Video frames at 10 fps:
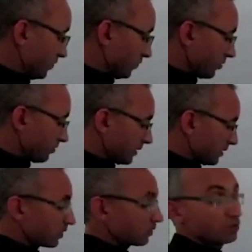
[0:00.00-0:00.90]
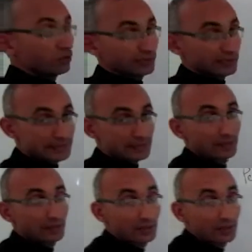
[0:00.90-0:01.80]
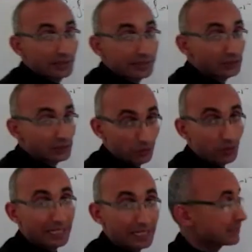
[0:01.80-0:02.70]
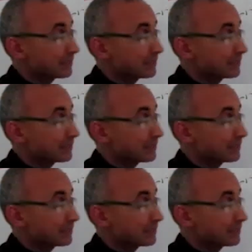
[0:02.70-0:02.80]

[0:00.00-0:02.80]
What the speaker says: Performance. Among its categories and